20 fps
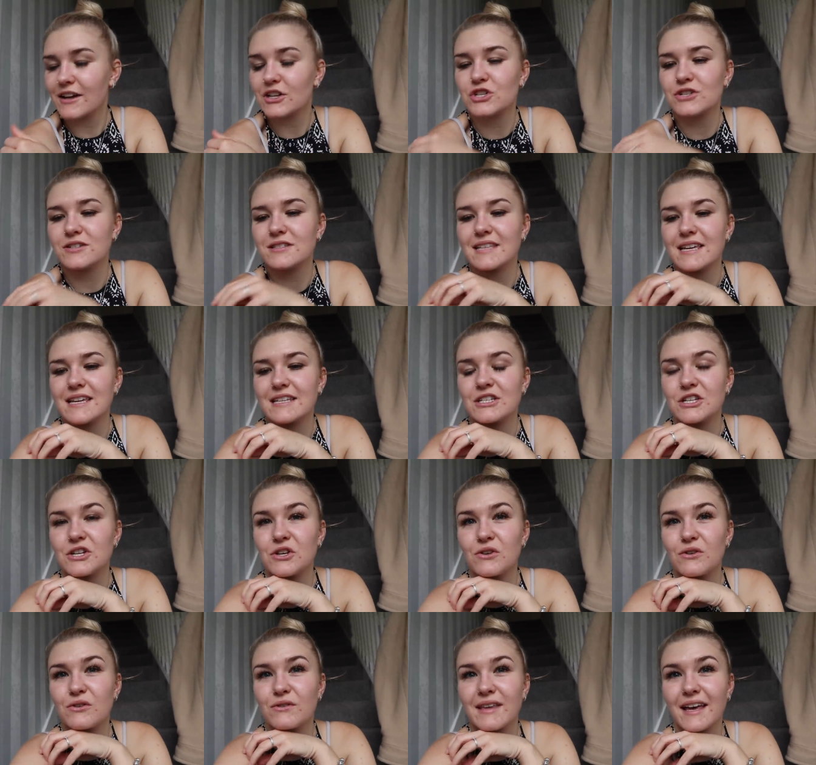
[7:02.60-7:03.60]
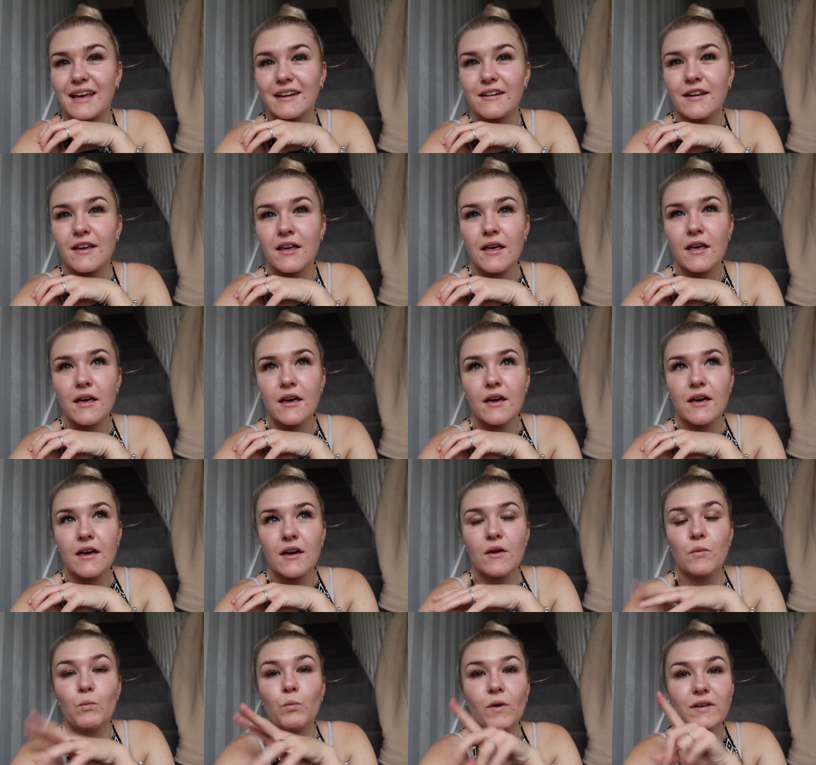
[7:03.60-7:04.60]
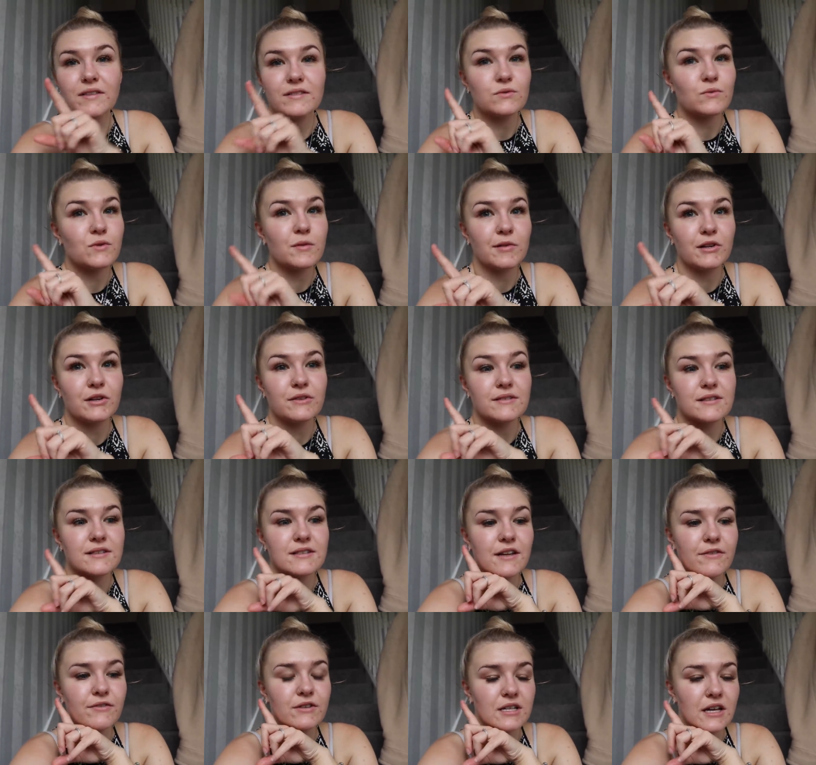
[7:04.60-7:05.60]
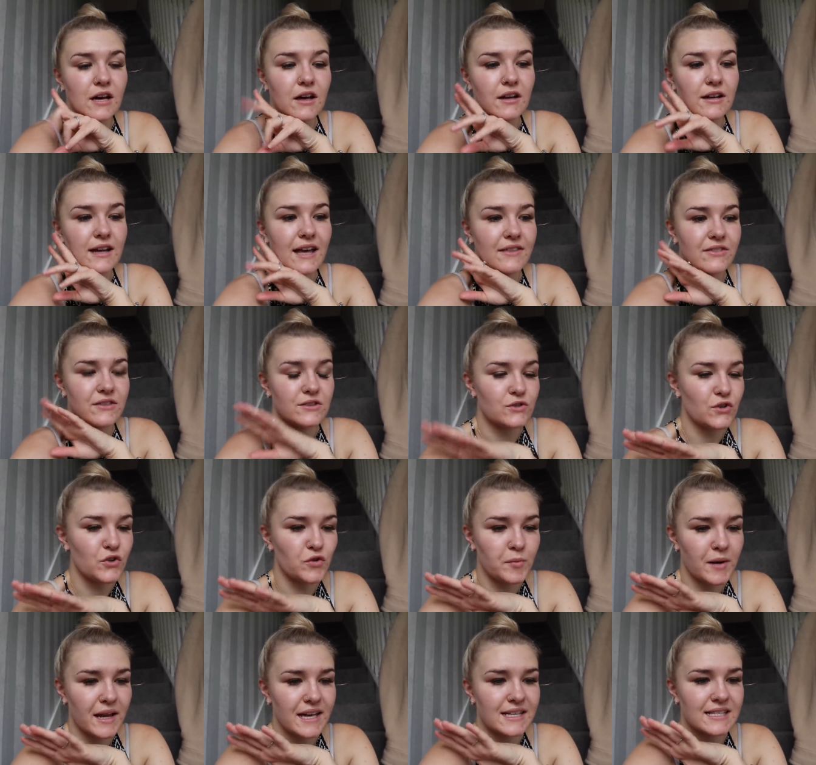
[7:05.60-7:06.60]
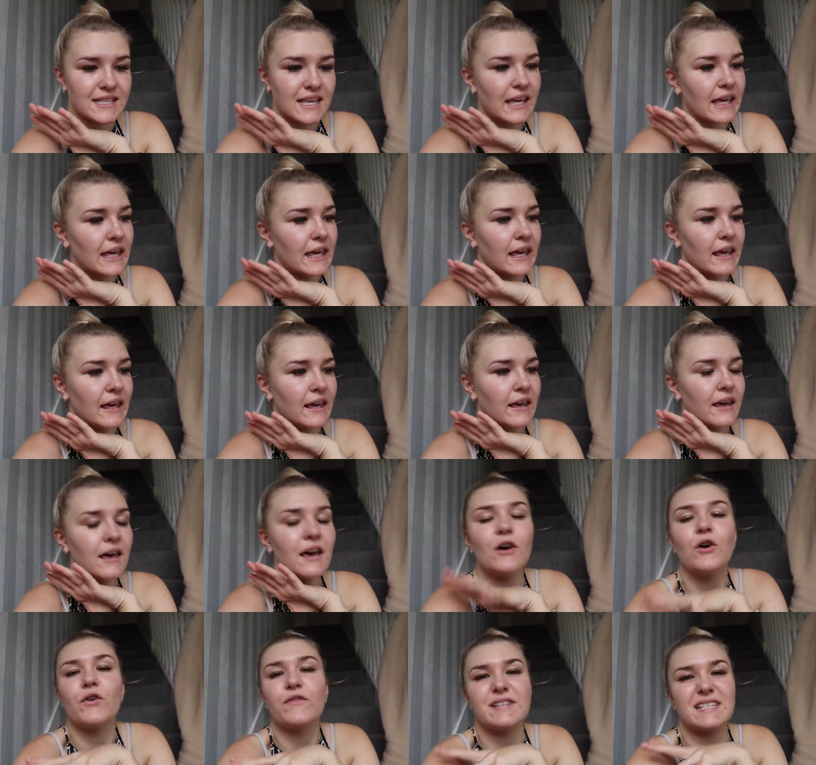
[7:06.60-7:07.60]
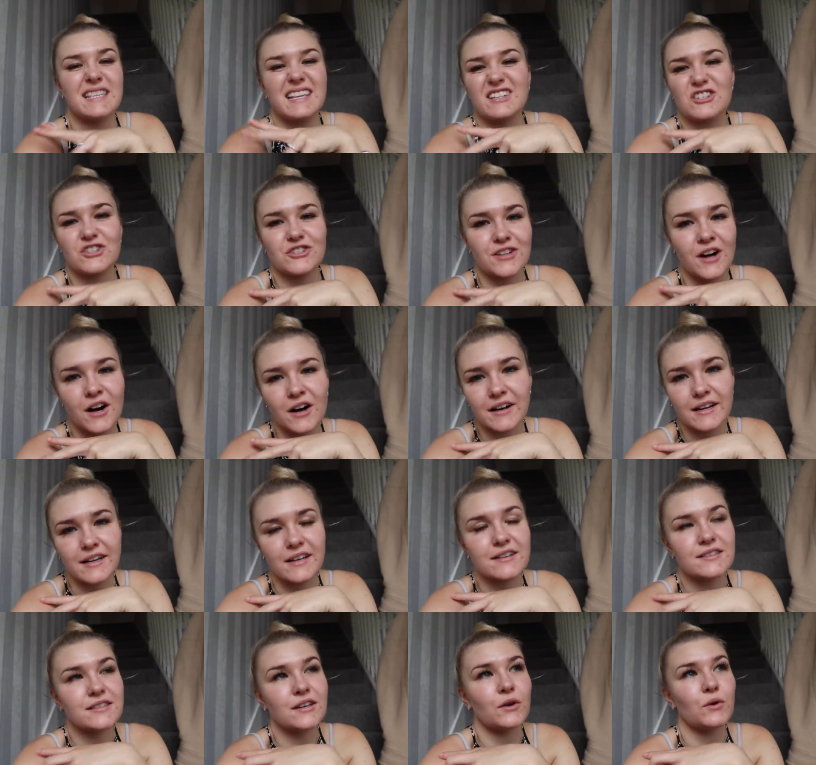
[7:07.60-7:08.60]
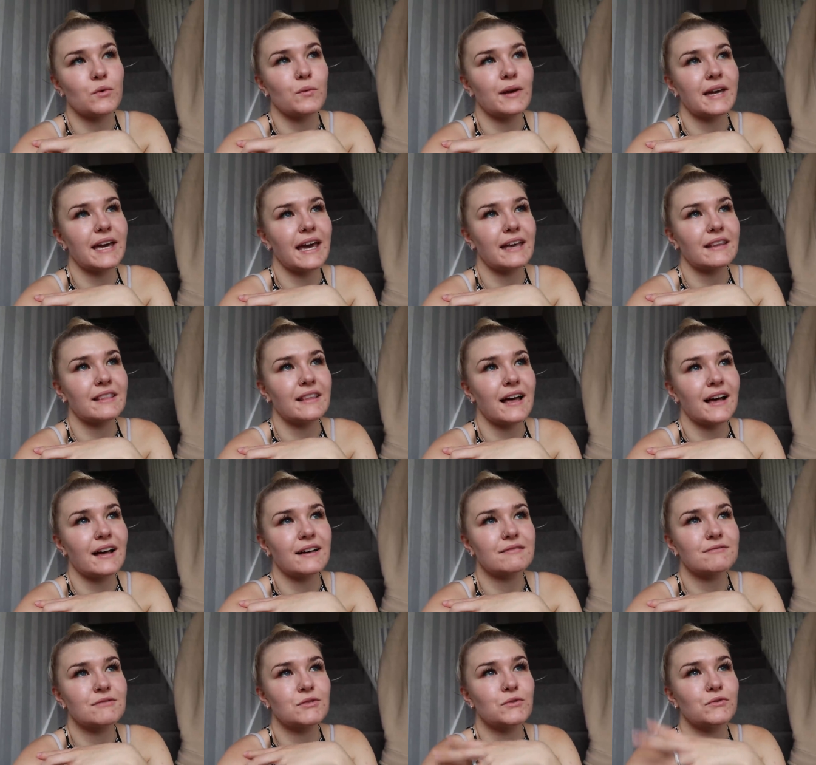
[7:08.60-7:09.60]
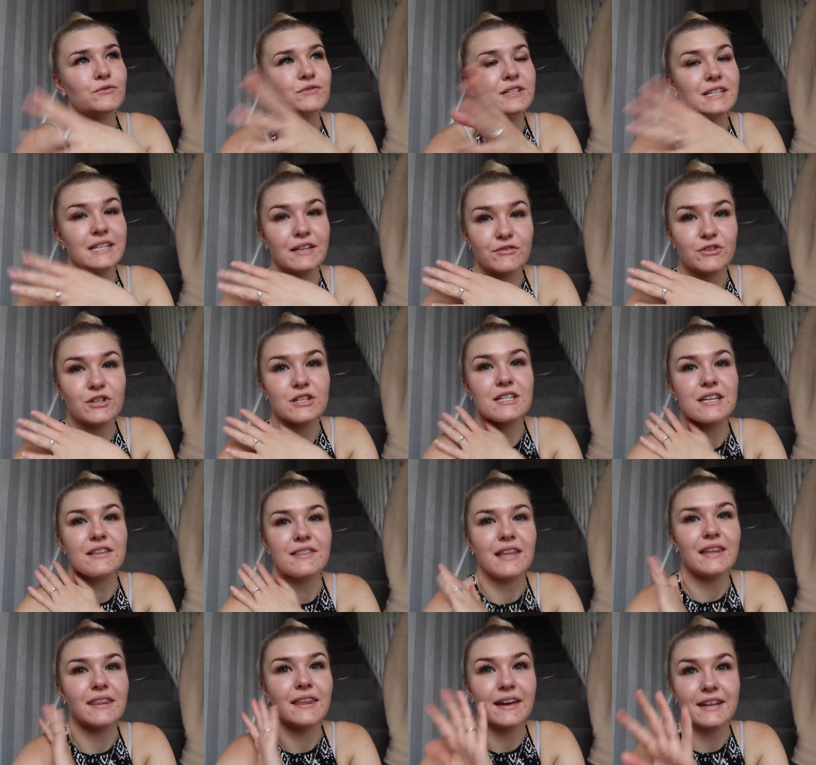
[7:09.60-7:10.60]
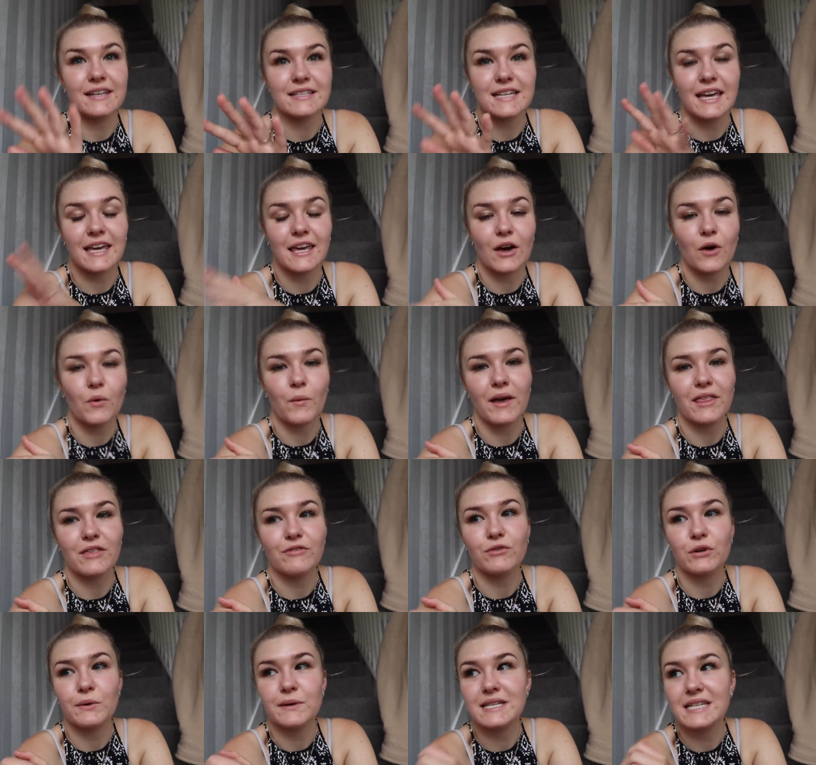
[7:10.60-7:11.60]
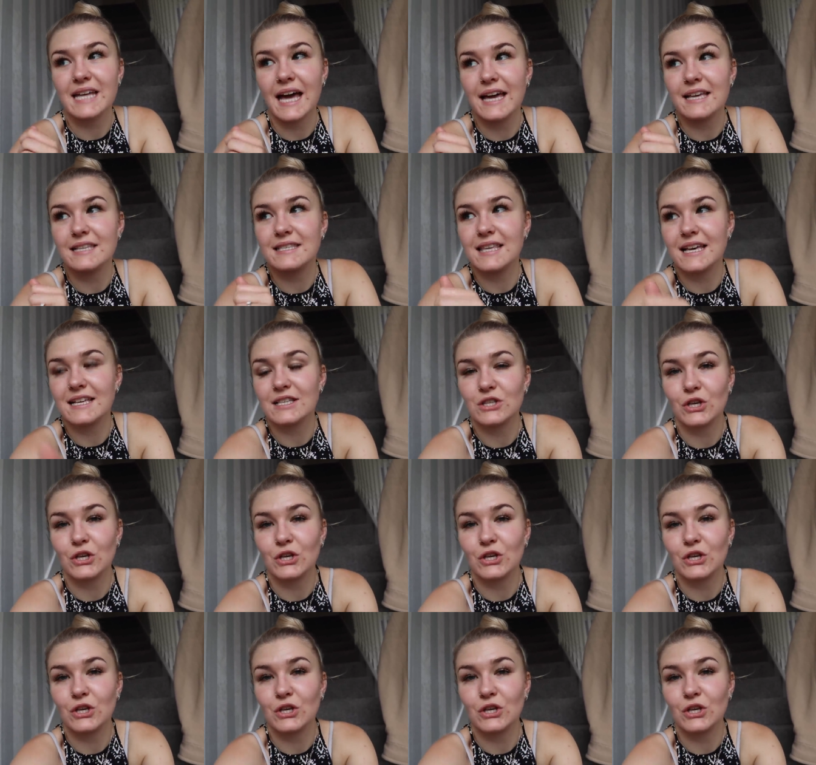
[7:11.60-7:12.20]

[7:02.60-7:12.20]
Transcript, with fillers: I just need to then once all the balloons and stuff are done and the soft plays here, obviously that's just hire, so we're getting that sort of delivered and then they're gonna take it away the following day, so that's